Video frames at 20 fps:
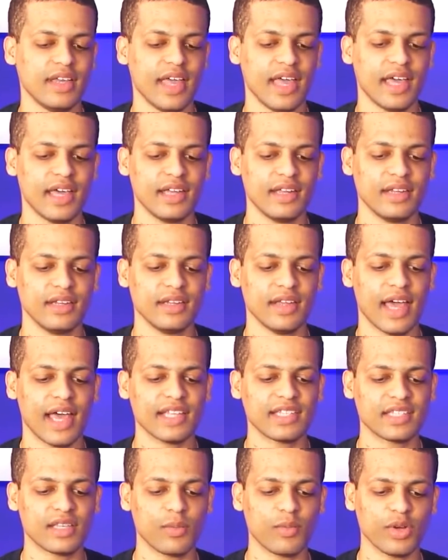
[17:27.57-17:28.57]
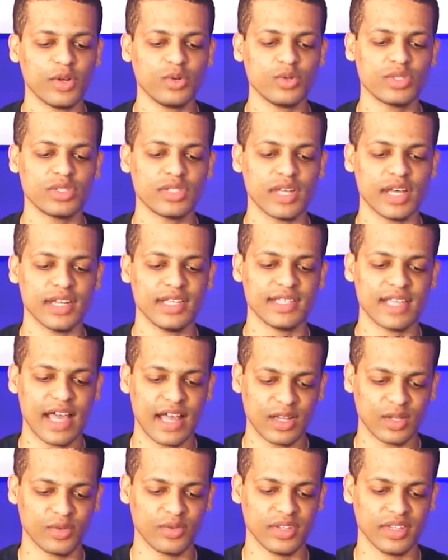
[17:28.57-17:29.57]
And as someone who studies
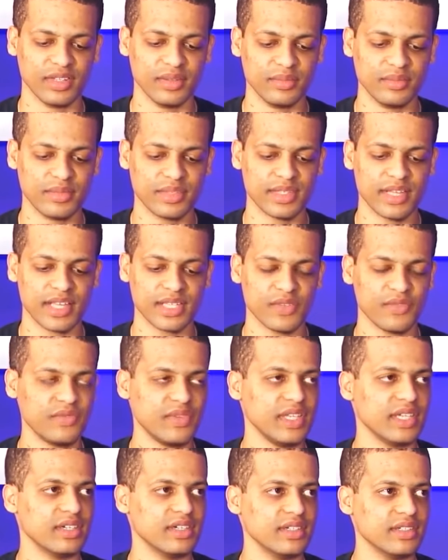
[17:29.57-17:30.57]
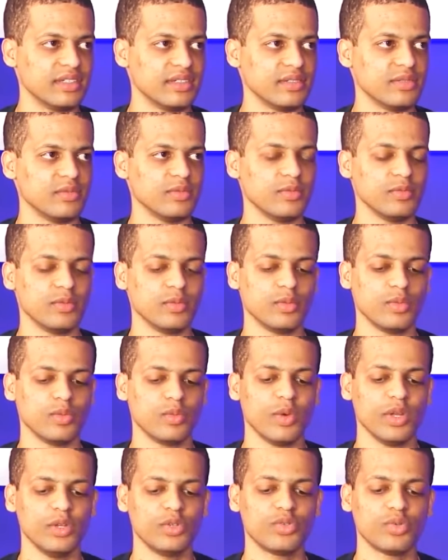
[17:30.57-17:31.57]
algorithms as a field,
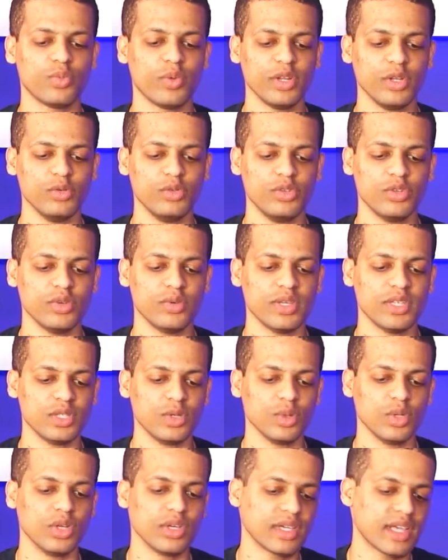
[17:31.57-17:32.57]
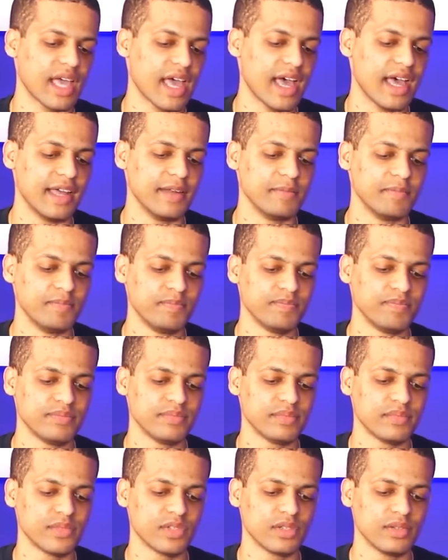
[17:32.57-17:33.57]
what you, what you do is you look at
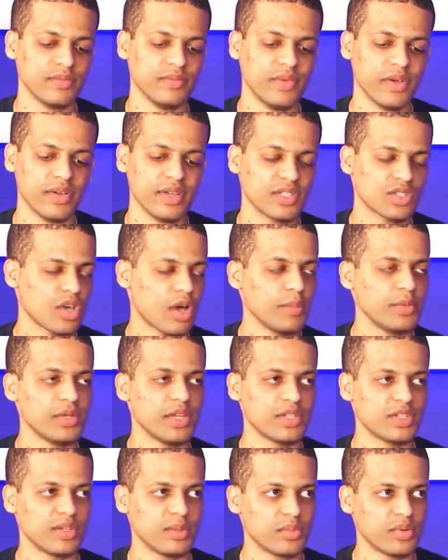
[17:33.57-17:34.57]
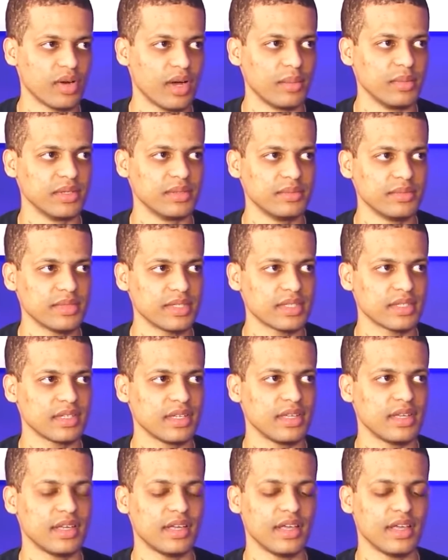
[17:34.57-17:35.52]
various computational problems